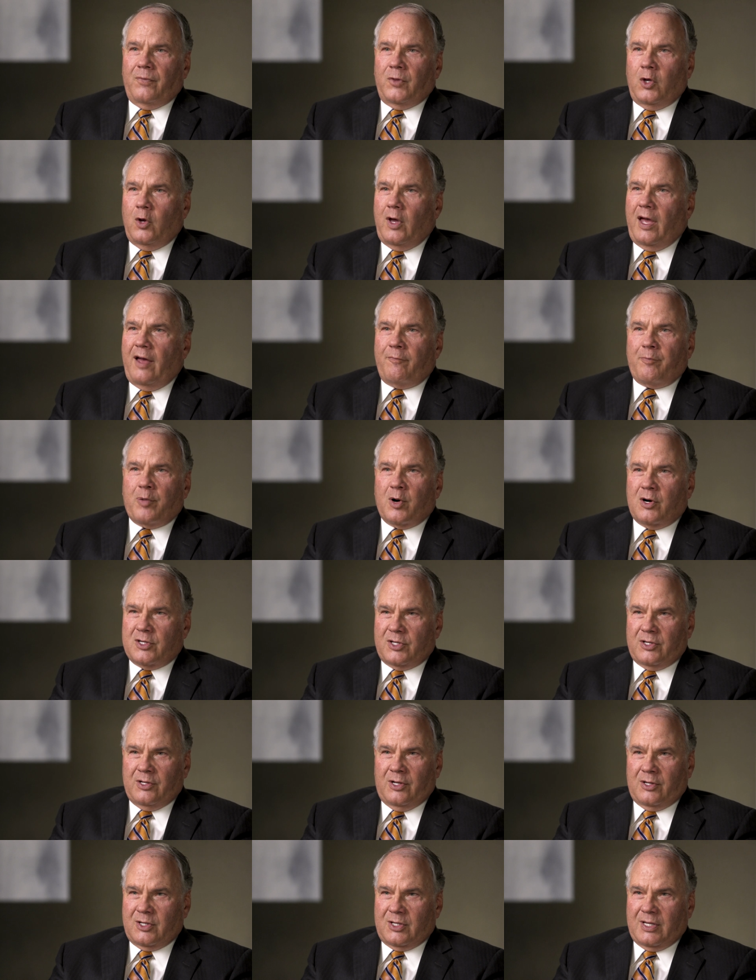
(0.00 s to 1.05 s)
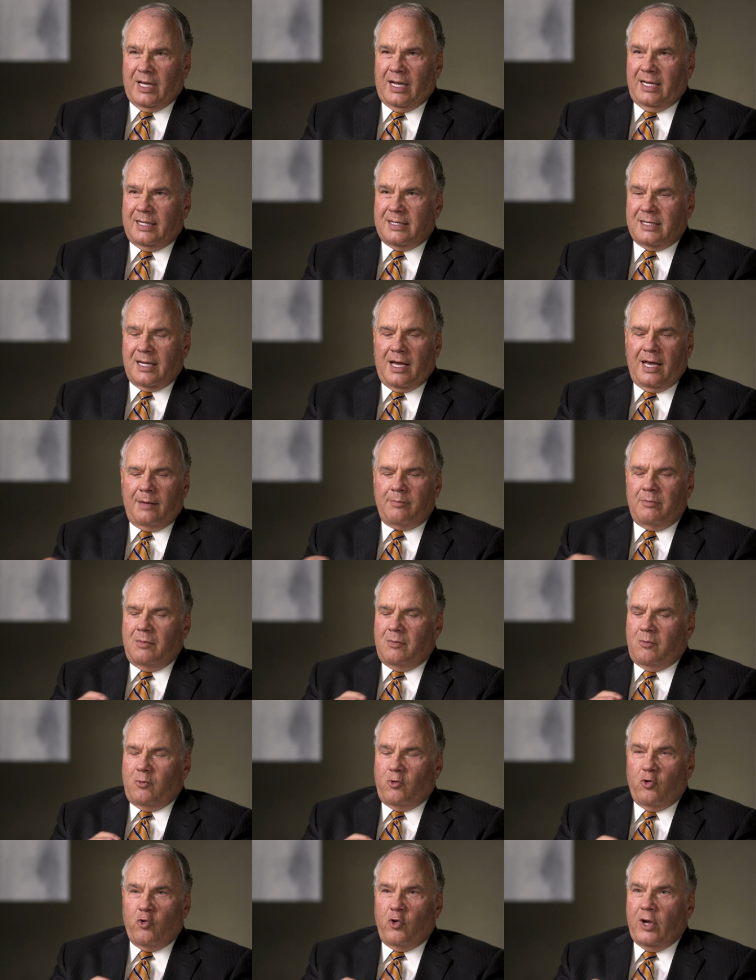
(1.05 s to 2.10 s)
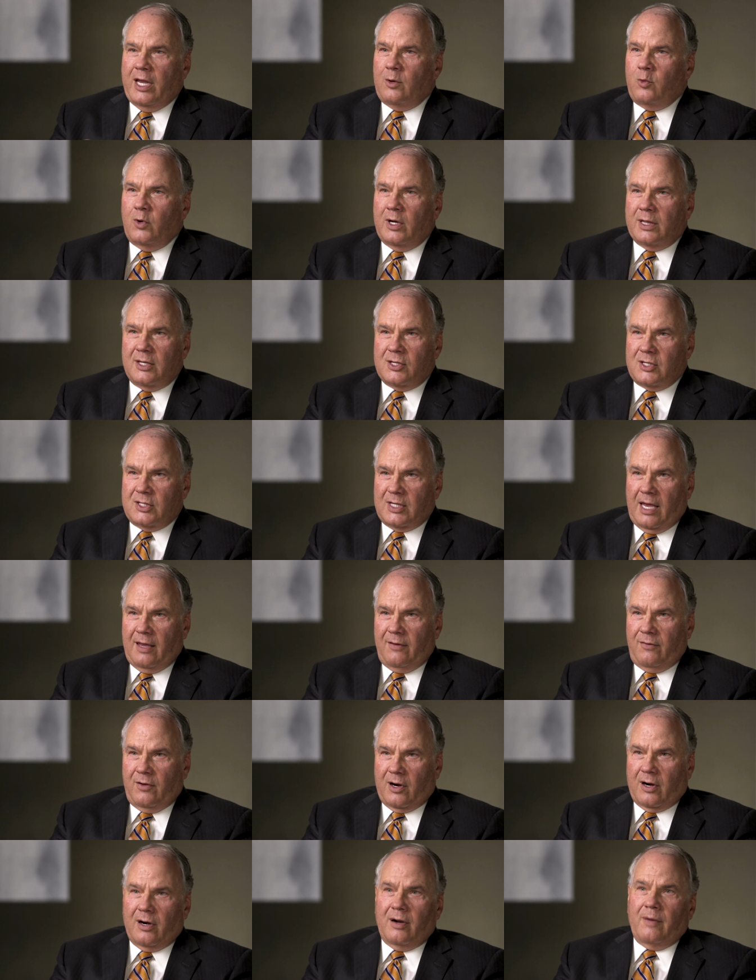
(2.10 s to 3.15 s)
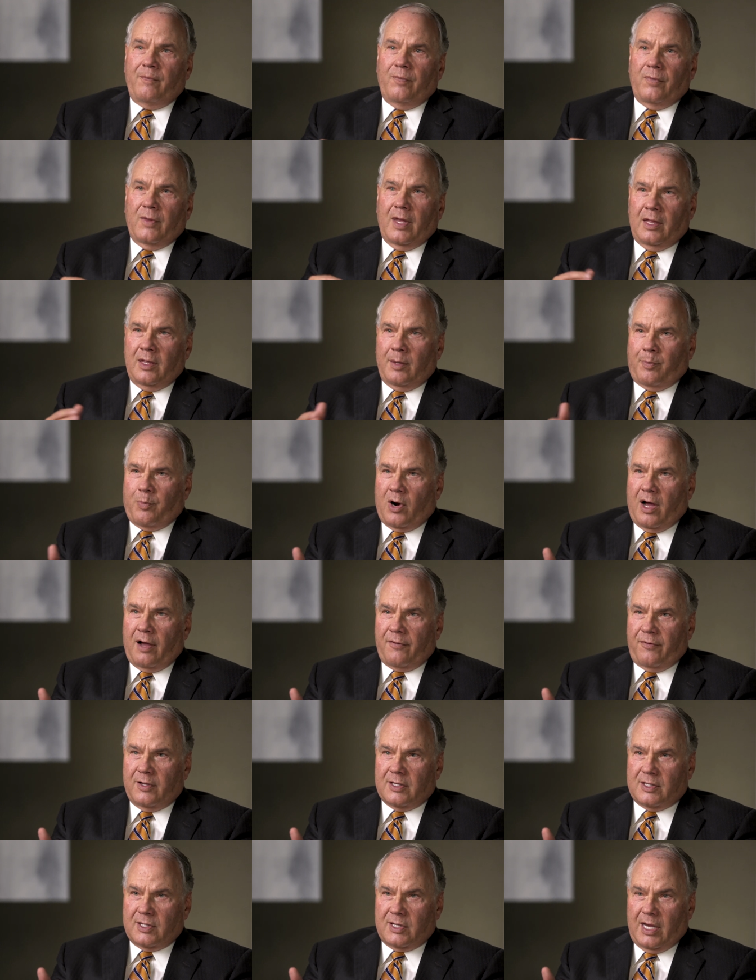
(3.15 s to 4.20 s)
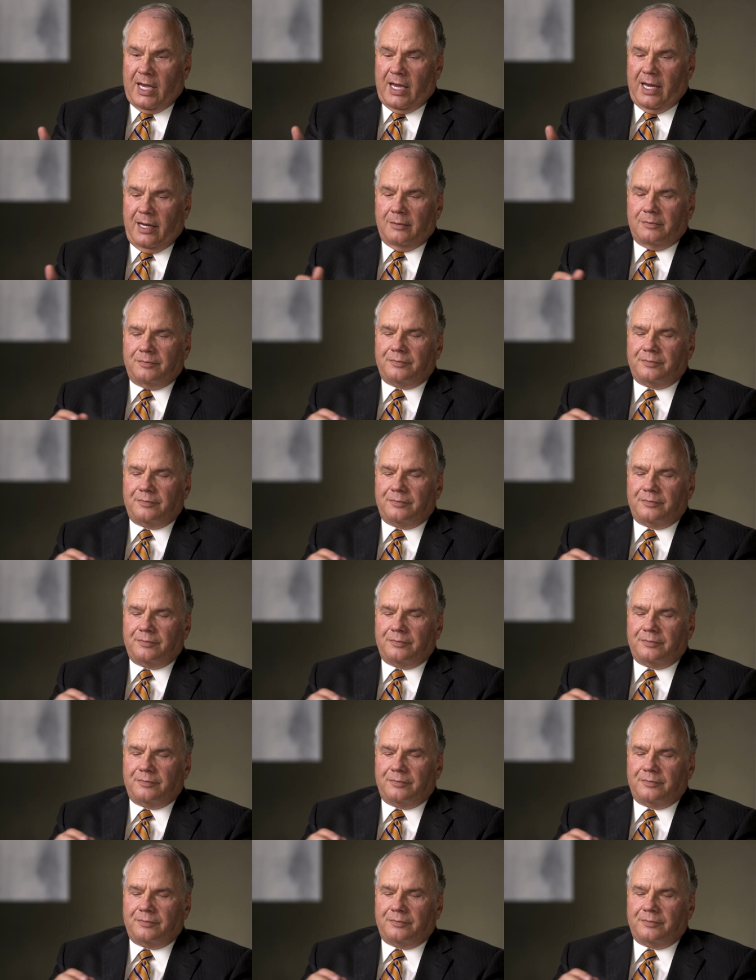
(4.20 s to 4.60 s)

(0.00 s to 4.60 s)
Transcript: You have personal study time. Read what the Savior and the prophets say.